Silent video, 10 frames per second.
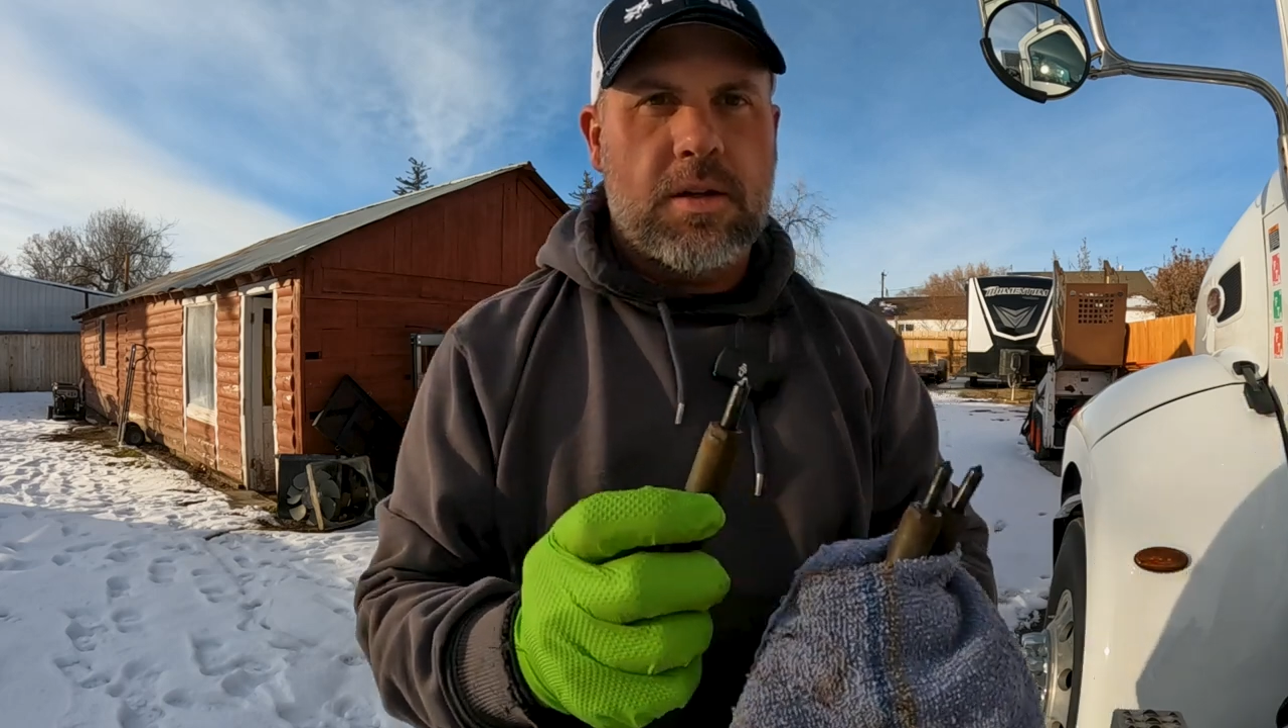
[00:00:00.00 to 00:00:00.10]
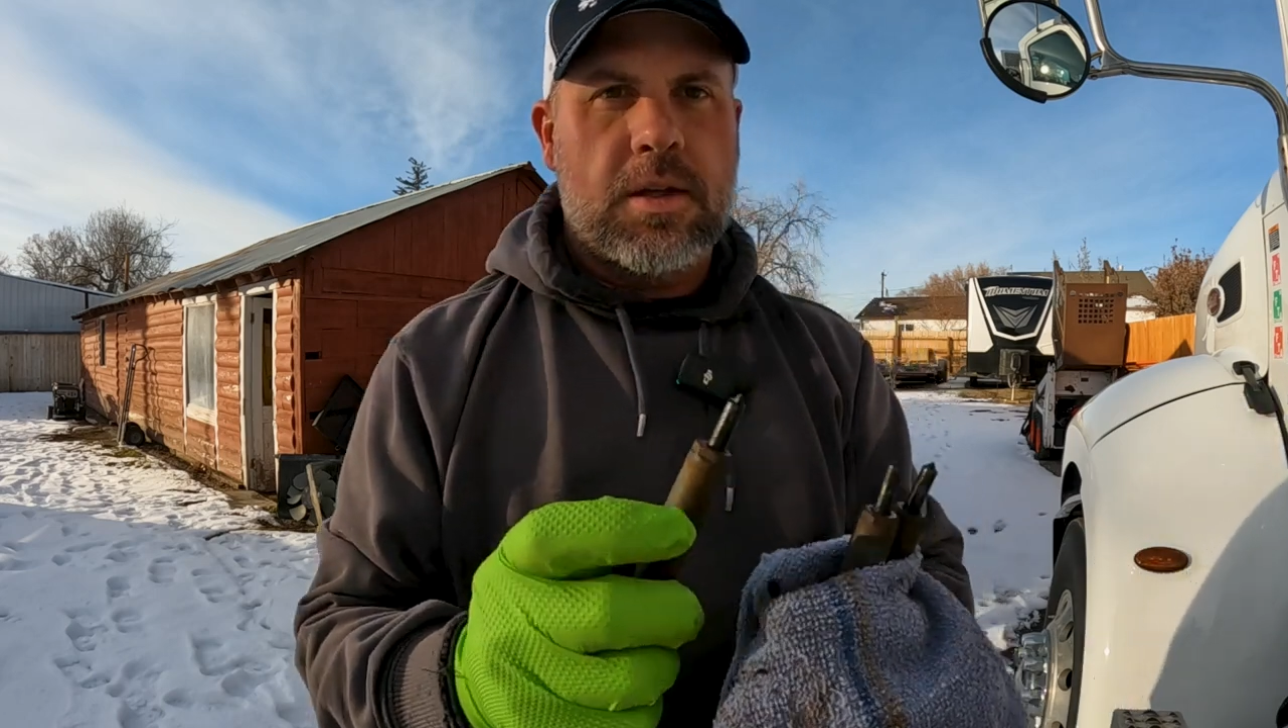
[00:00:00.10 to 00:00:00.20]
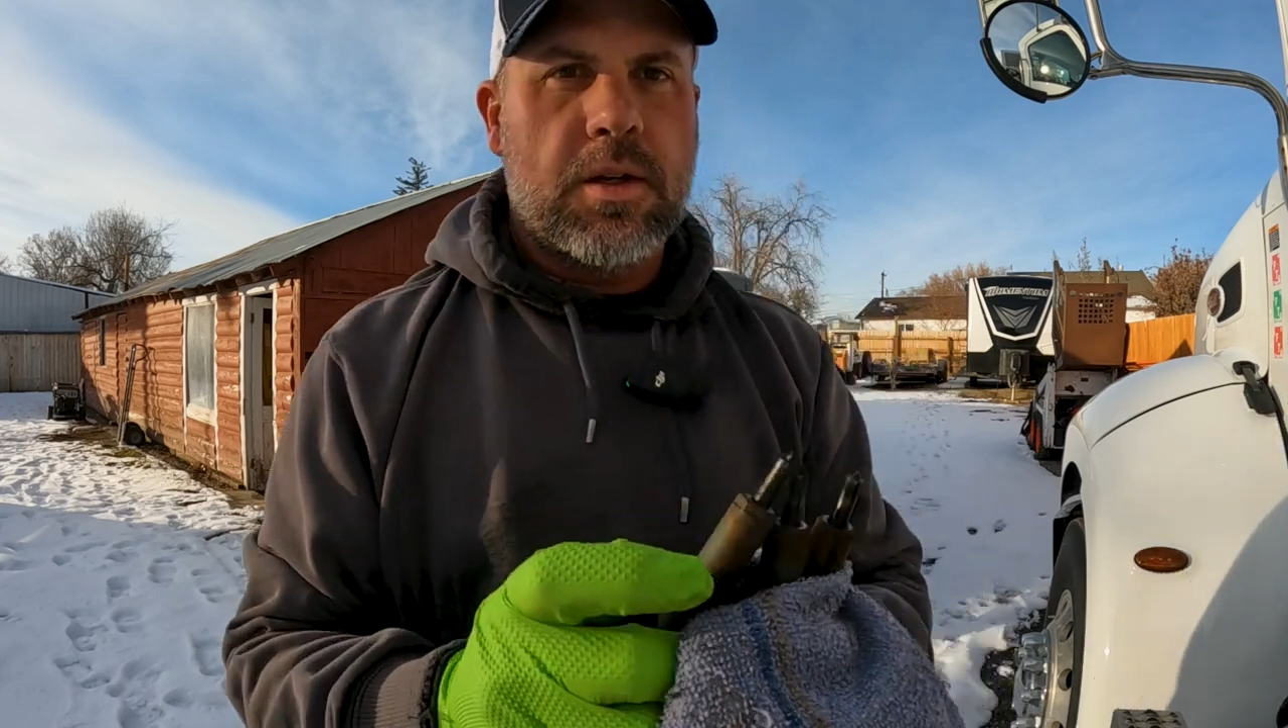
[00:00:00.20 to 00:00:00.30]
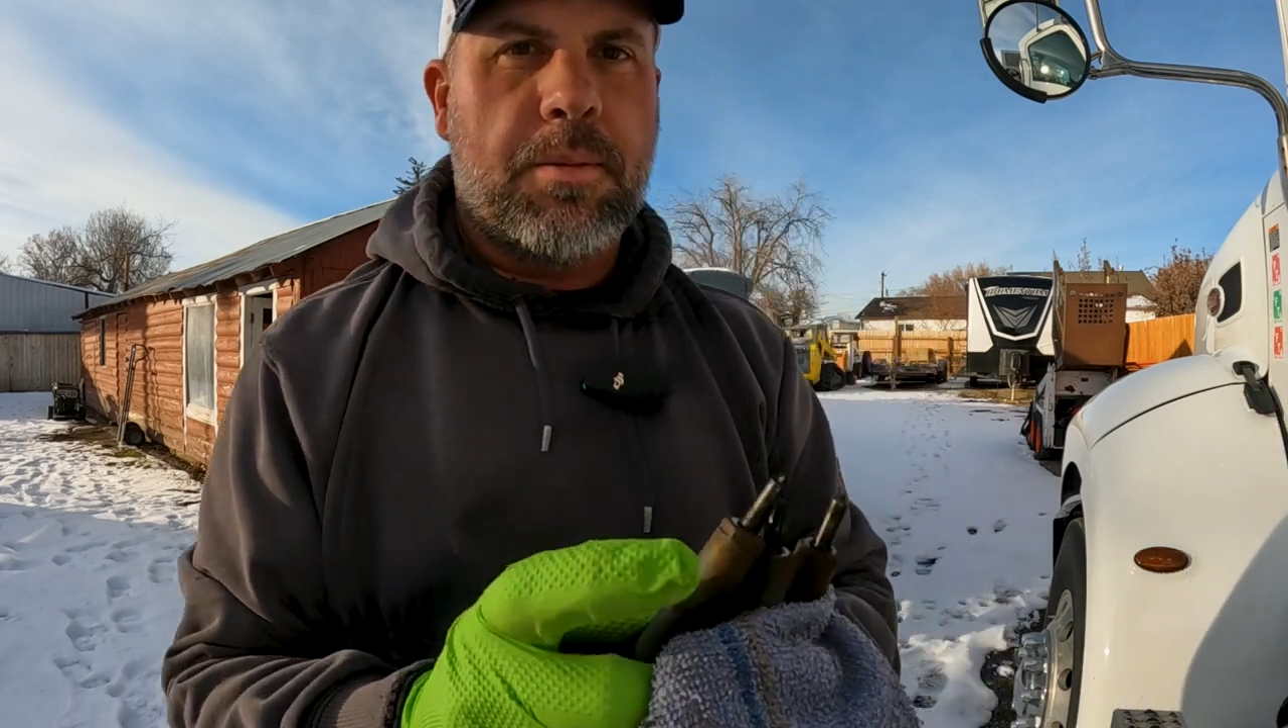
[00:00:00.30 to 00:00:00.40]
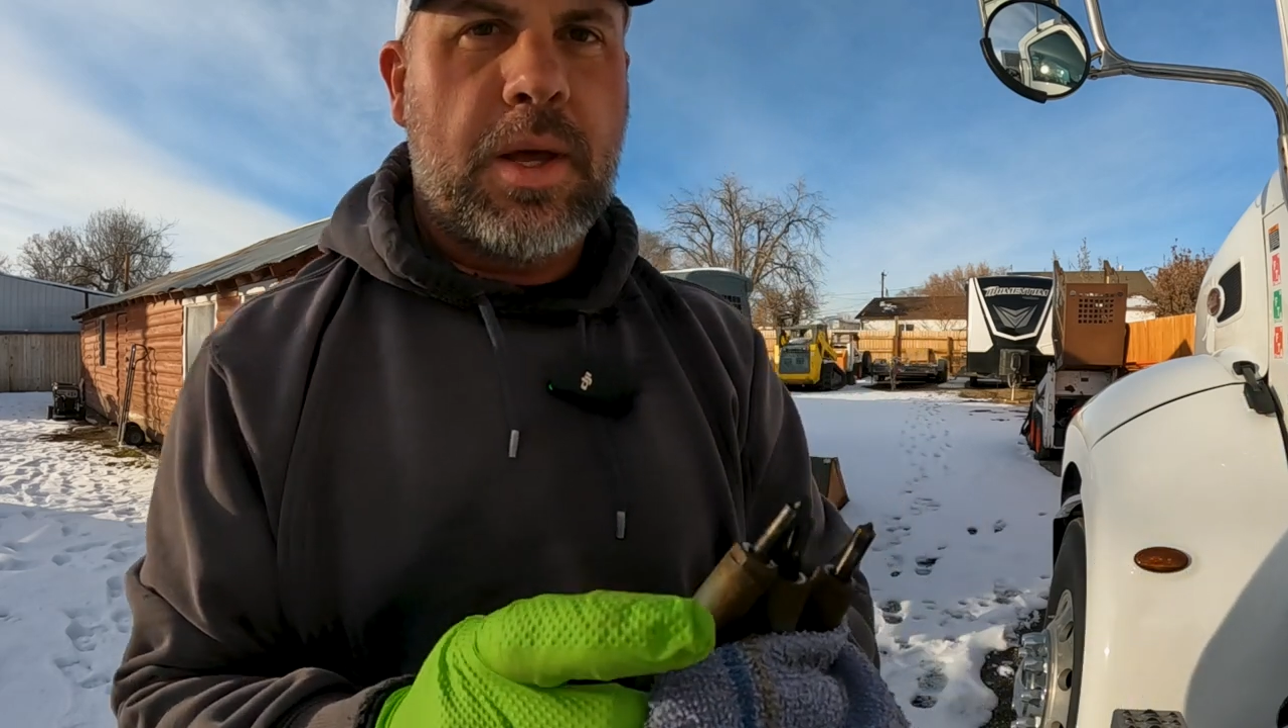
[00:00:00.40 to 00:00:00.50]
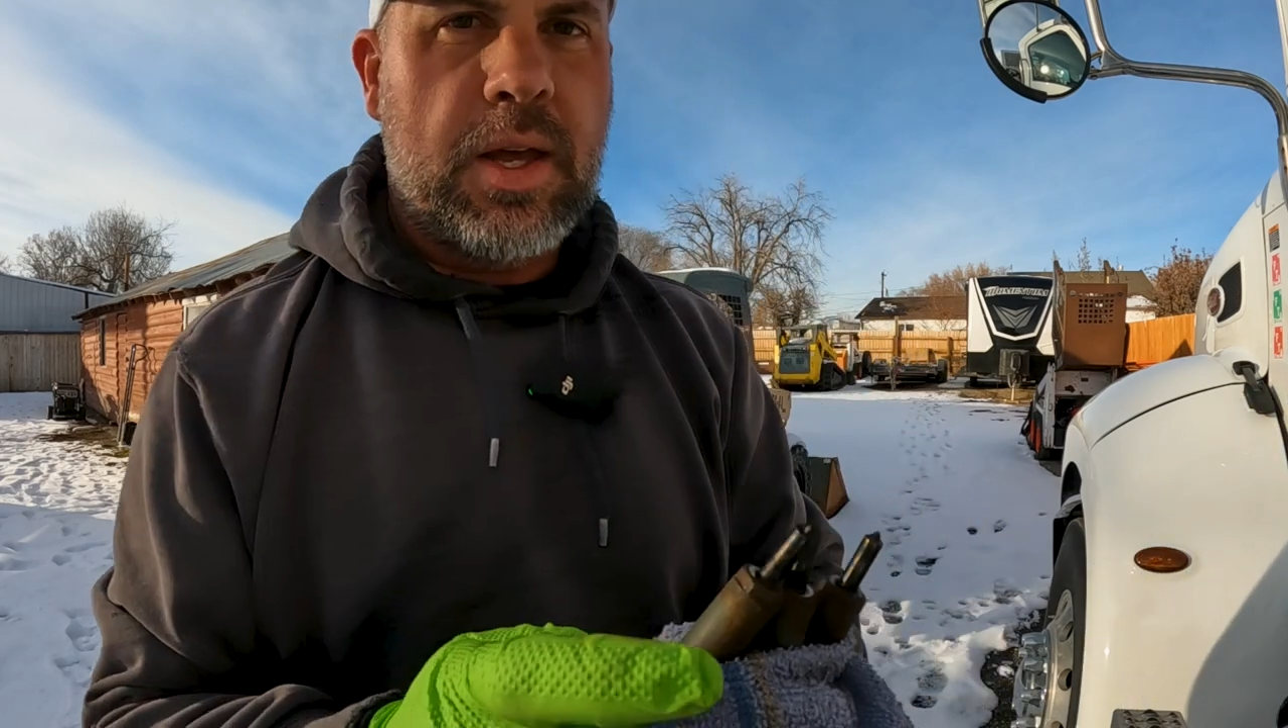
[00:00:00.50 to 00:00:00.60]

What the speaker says: tip.